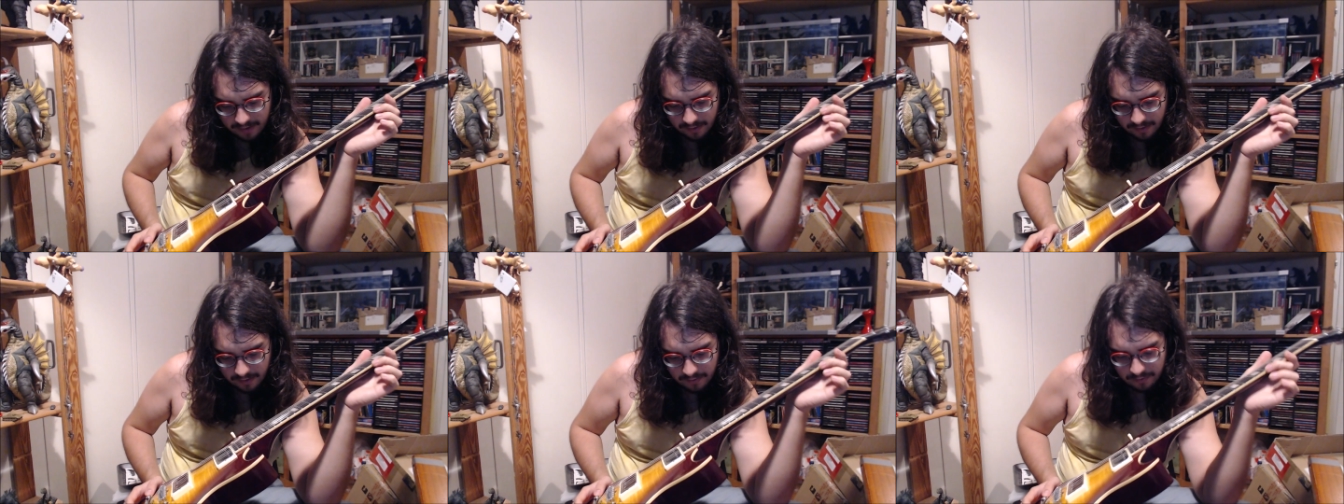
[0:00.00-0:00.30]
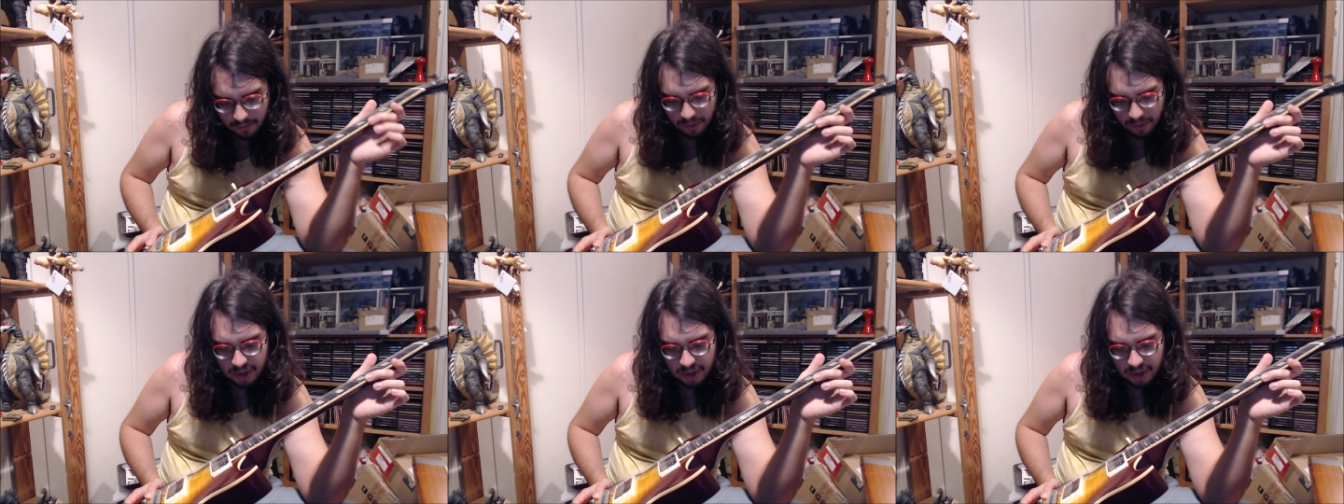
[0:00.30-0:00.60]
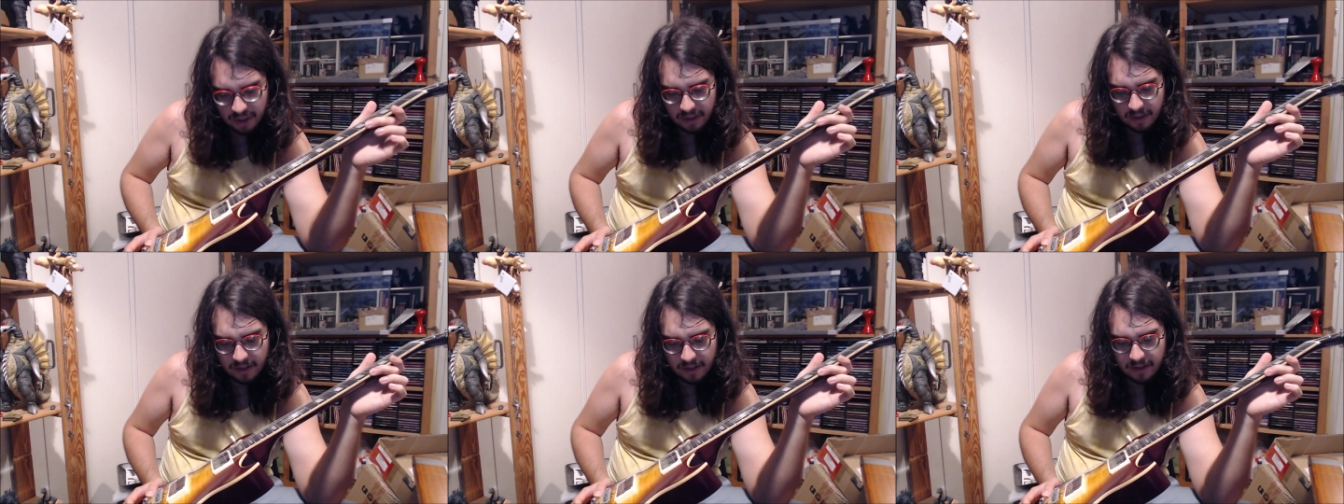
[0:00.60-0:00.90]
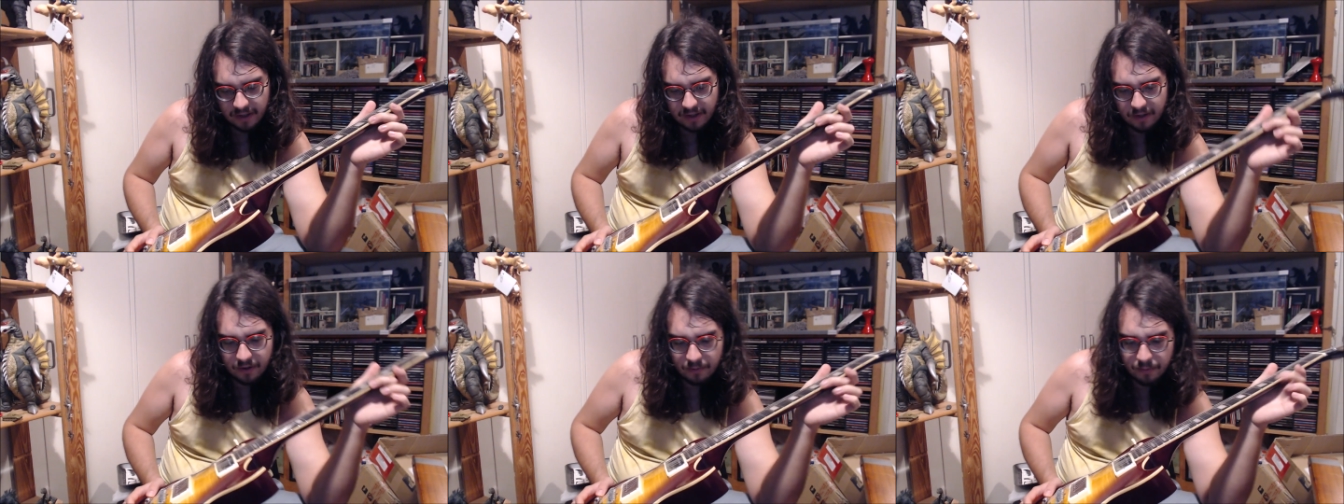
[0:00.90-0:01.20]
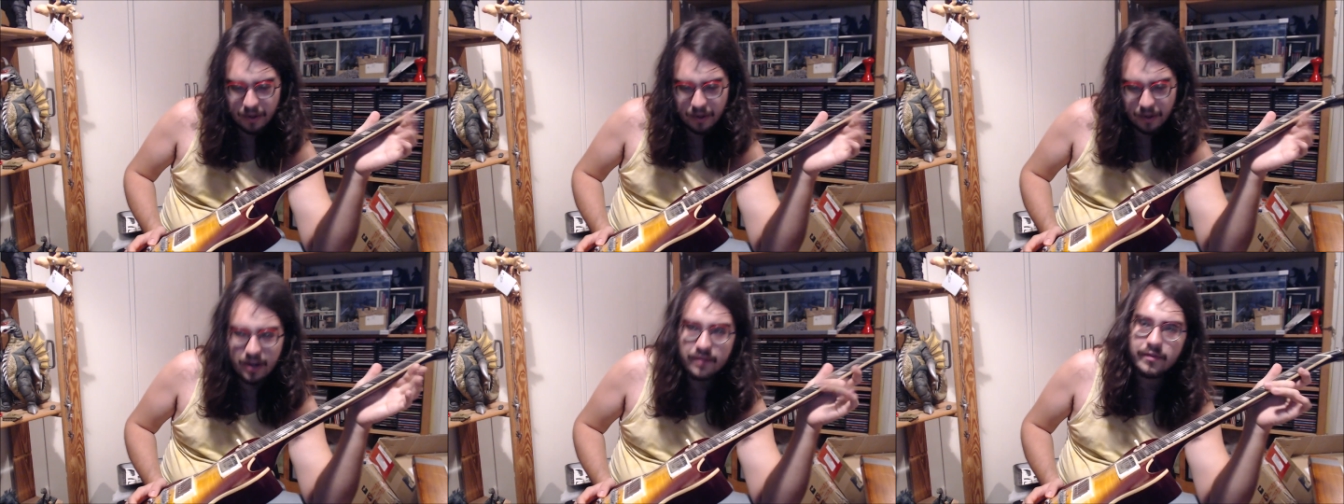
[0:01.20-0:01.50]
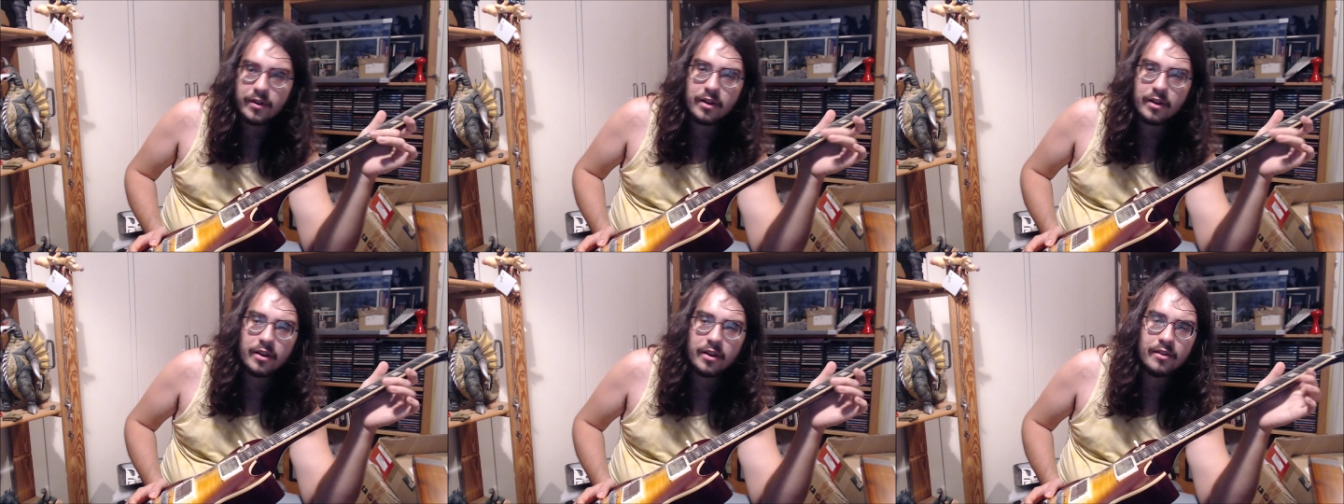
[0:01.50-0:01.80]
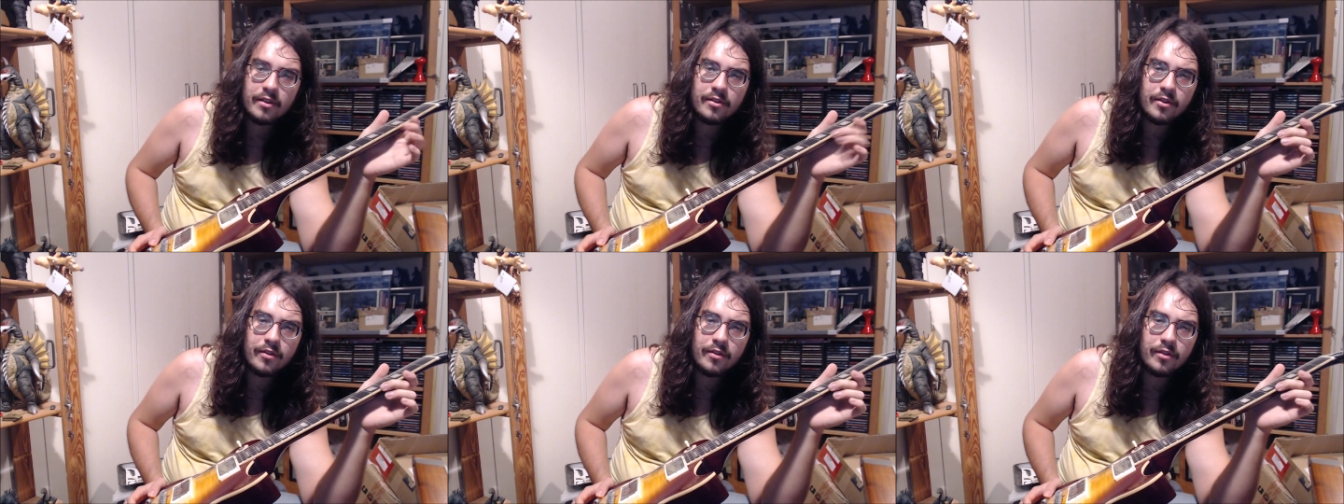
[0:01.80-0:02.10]
Unfortunately, they're not perfectly
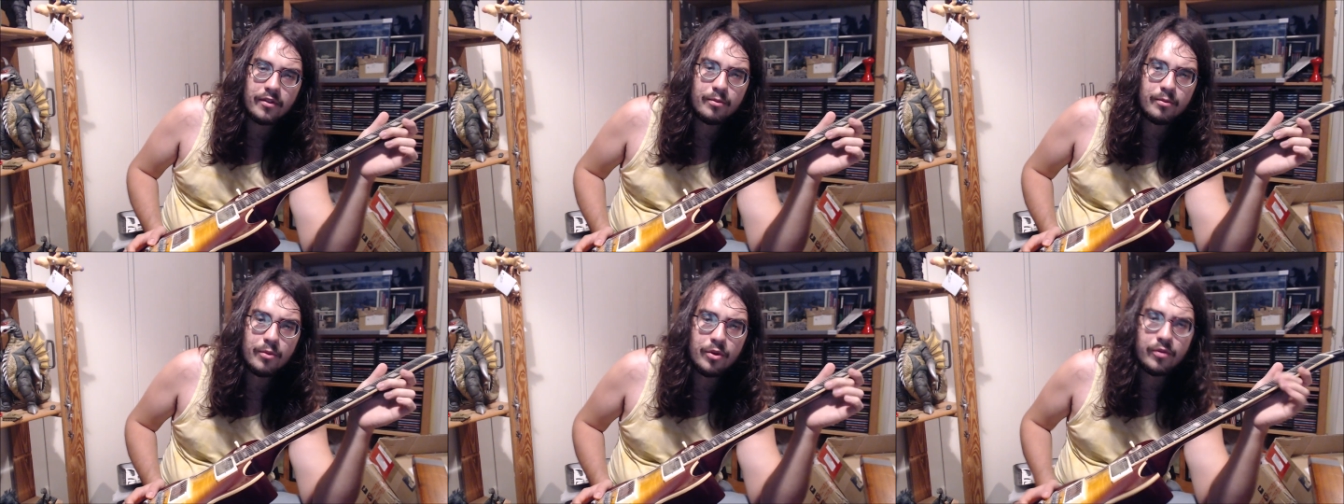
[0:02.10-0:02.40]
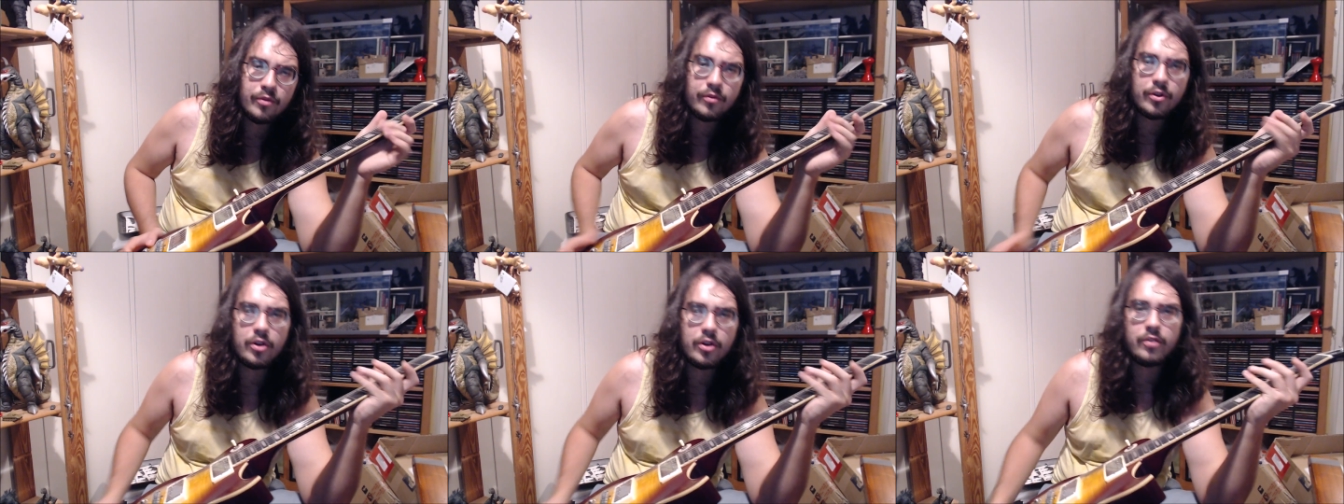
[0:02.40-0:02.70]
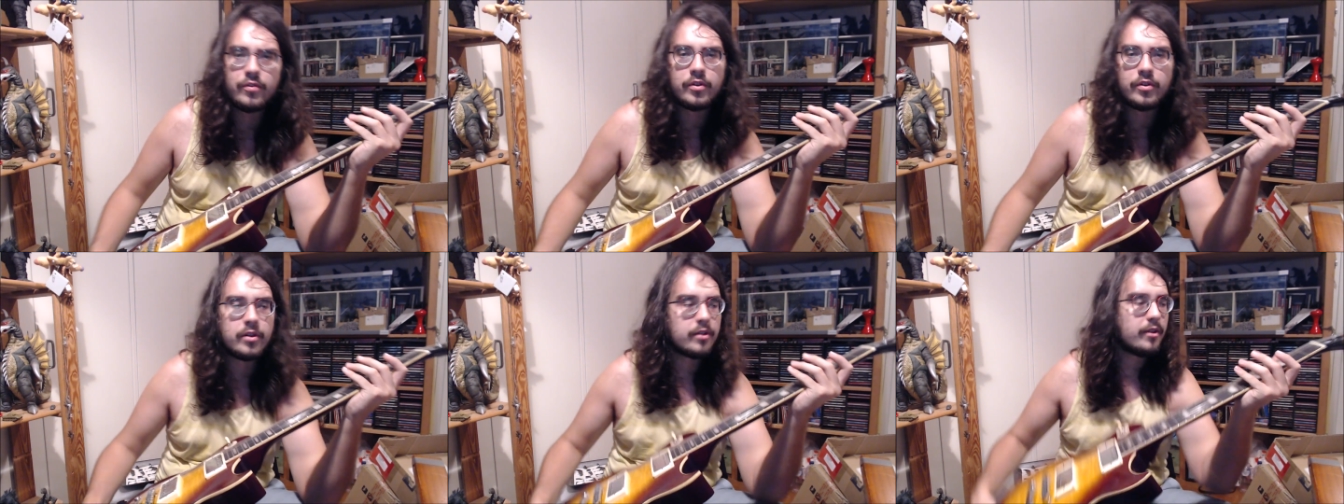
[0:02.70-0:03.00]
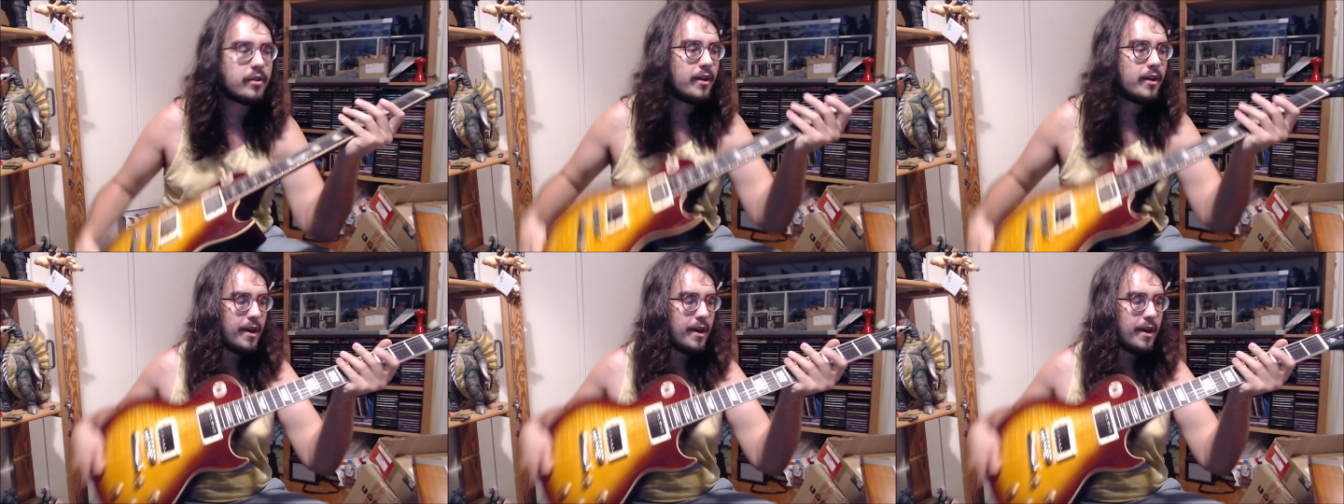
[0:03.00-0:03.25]
sort of smoothed over